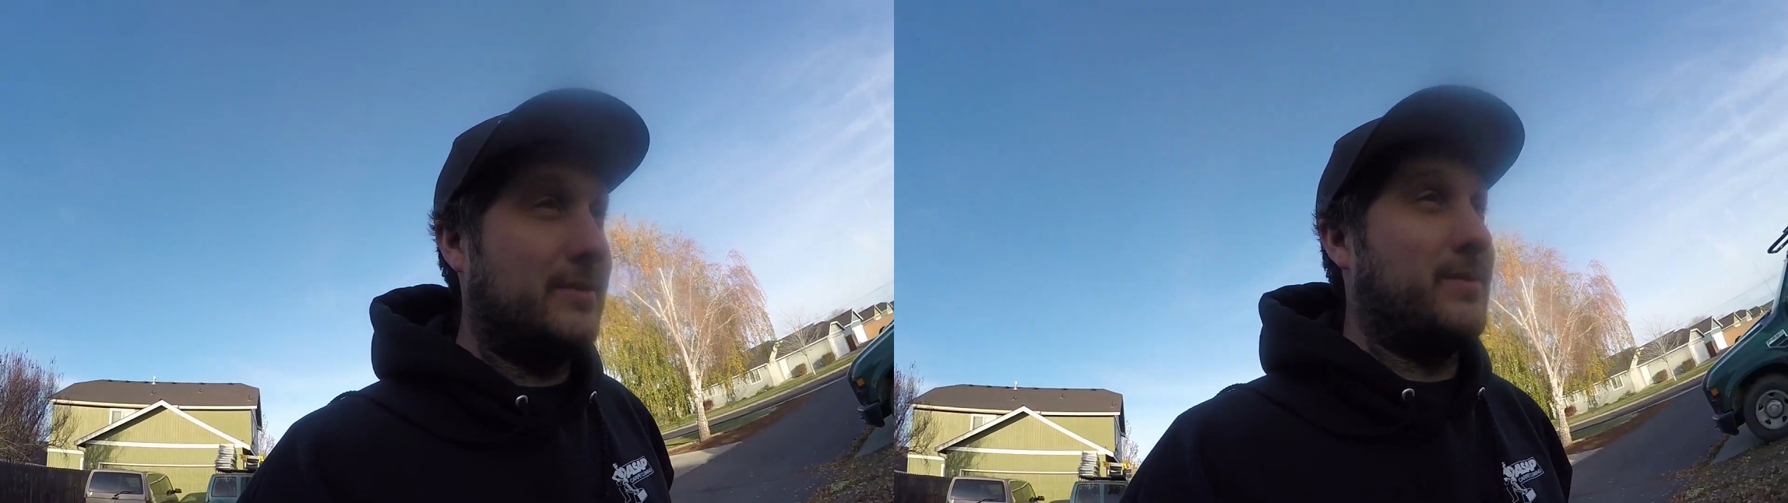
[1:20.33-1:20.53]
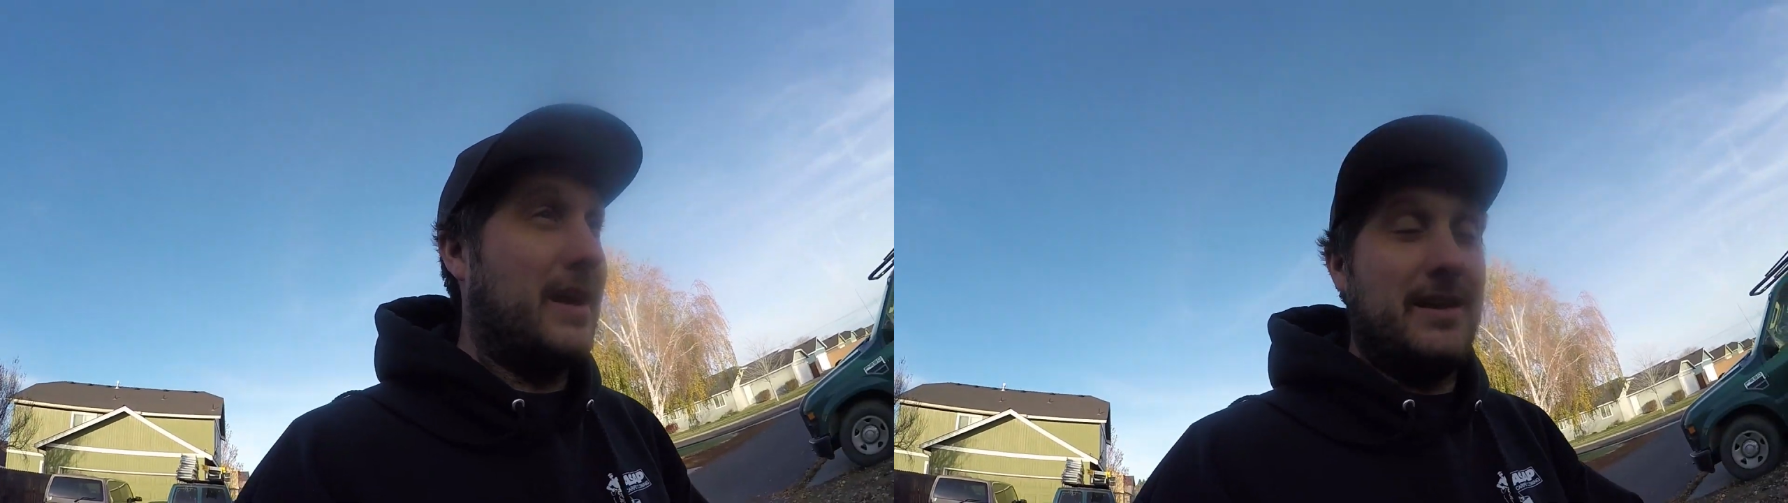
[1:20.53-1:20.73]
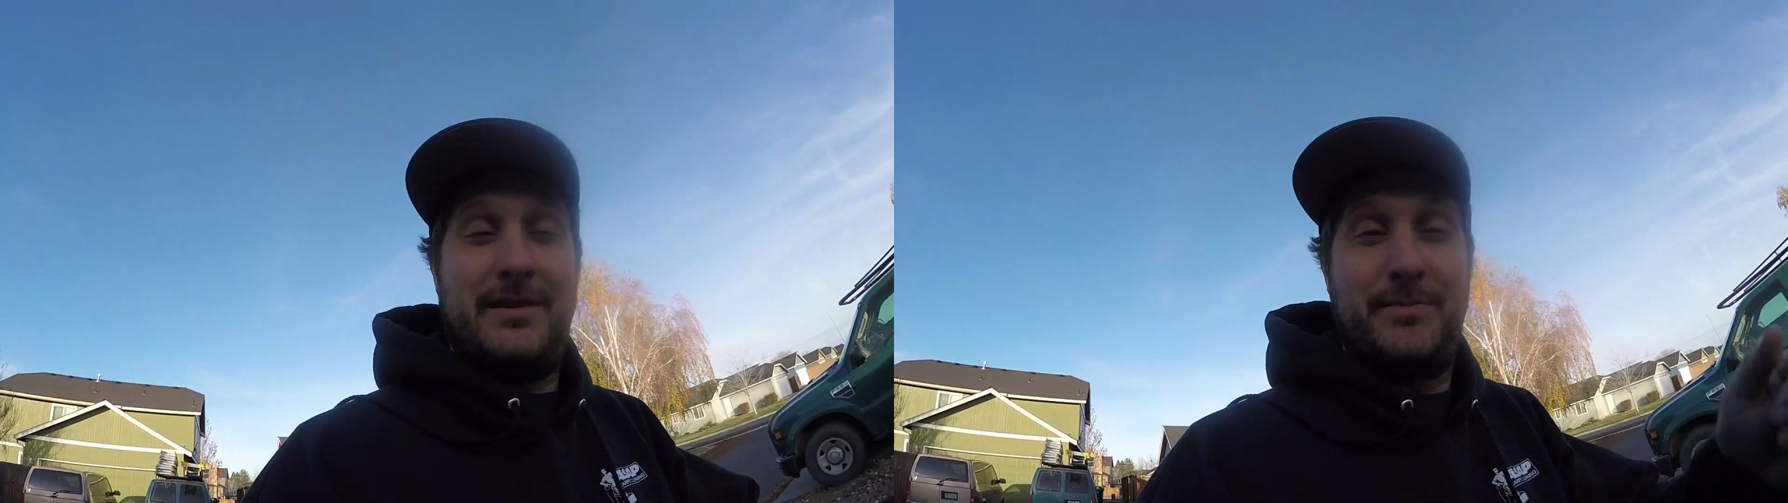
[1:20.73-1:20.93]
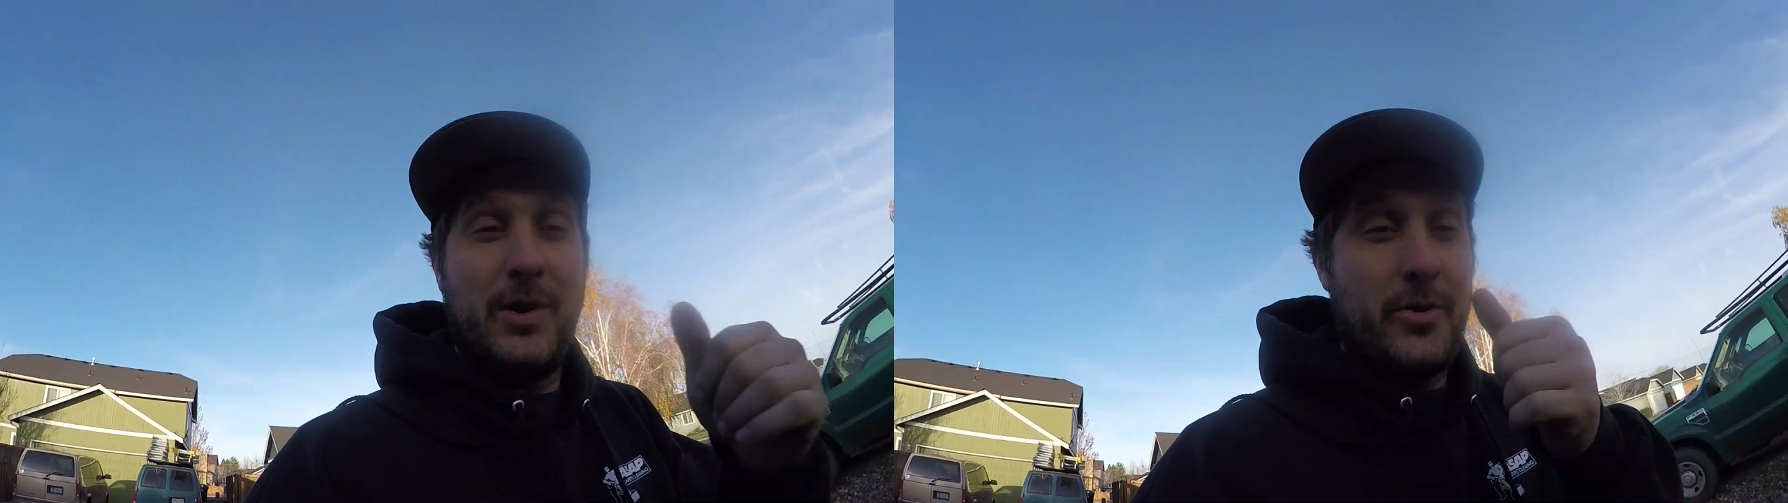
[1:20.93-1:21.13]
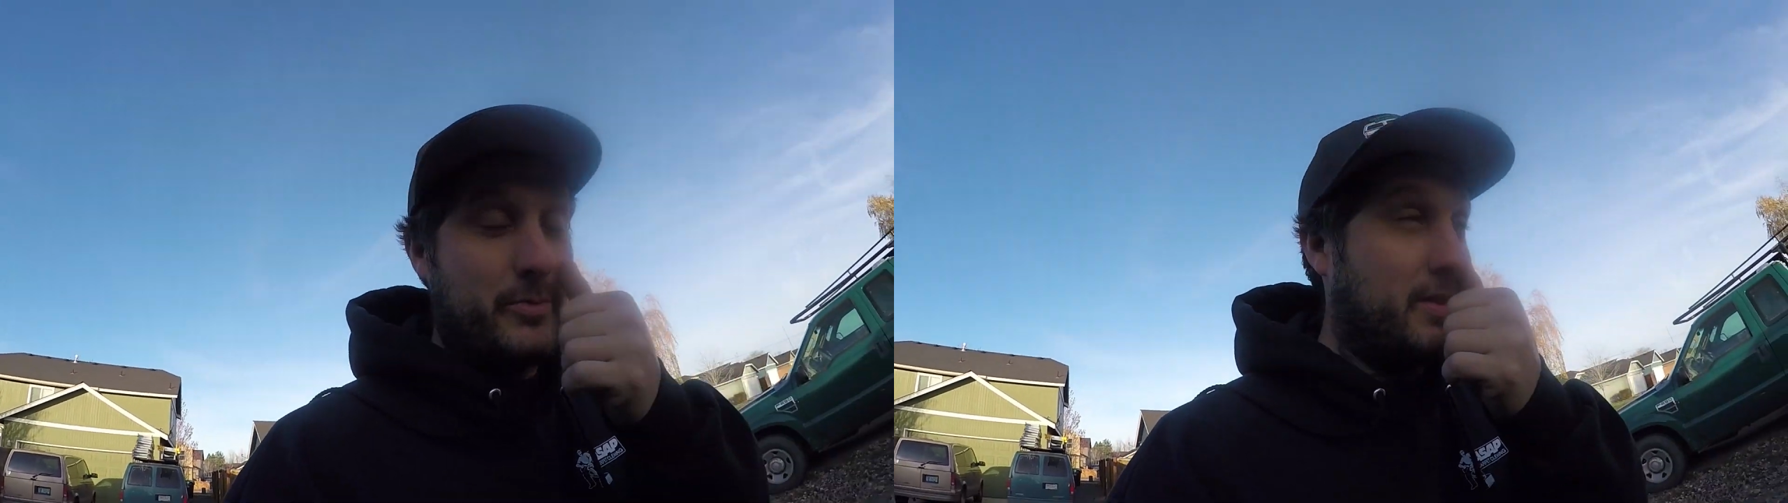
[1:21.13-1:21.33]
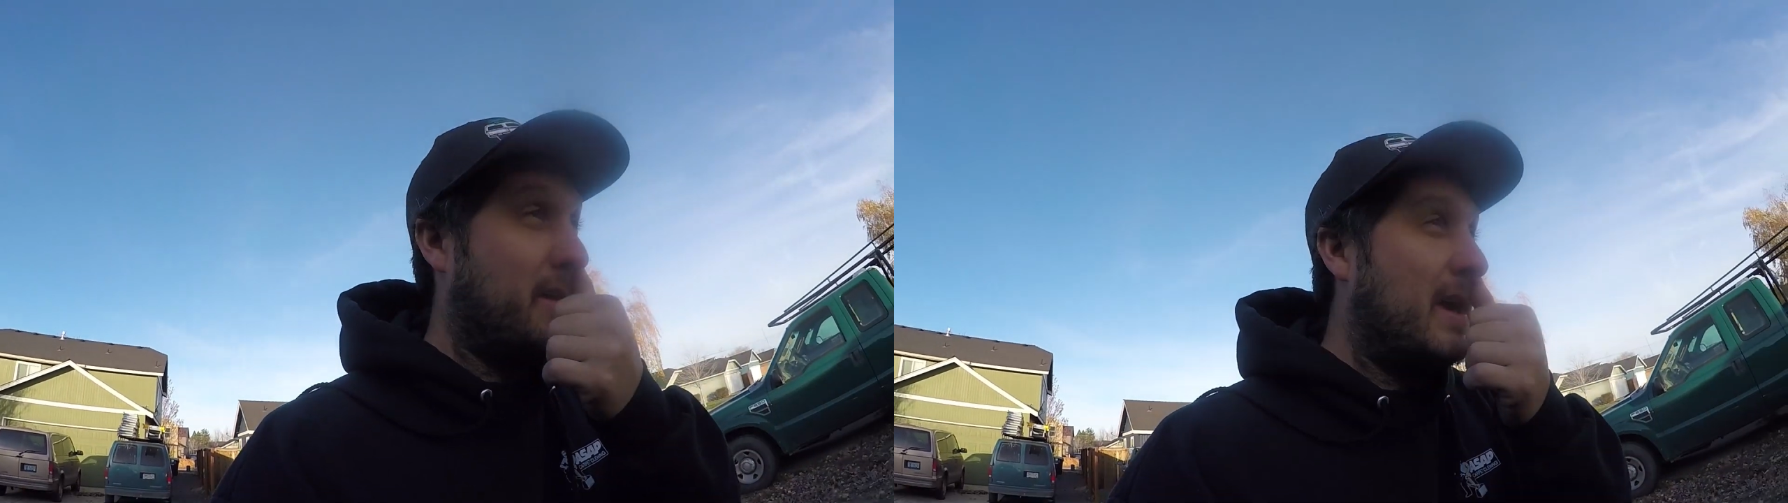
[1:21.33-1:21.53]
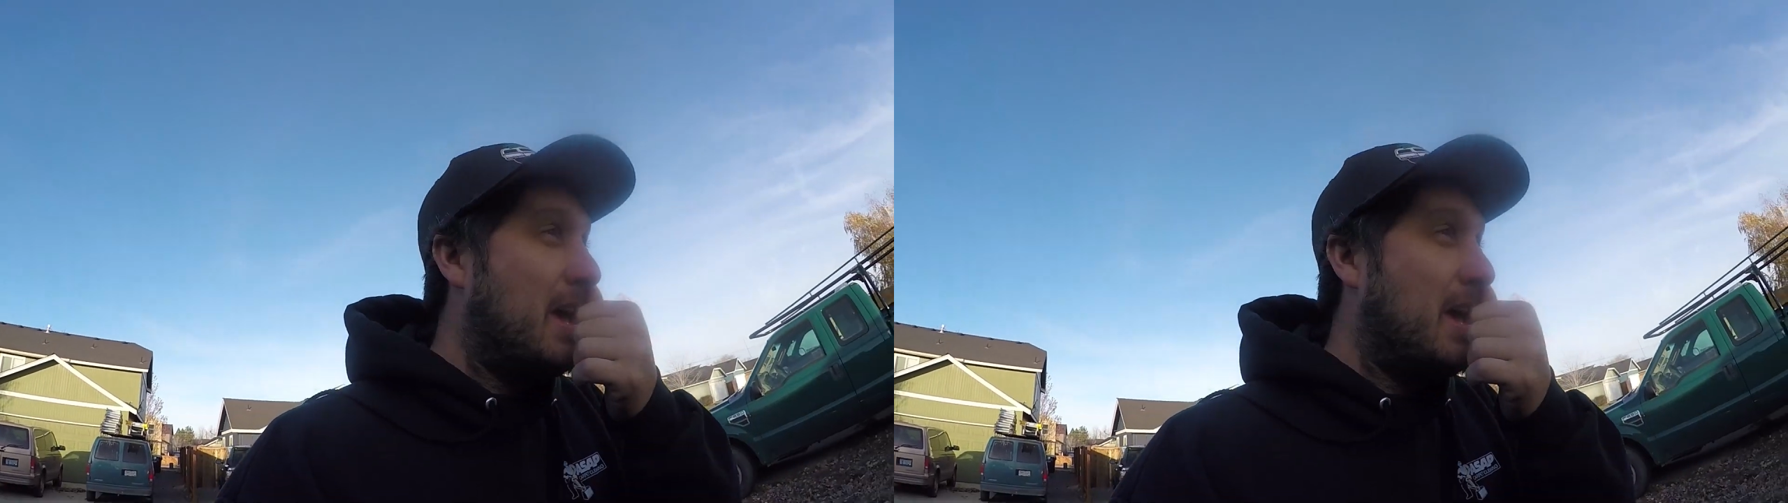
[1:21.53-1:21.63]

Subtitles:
what I end up going with.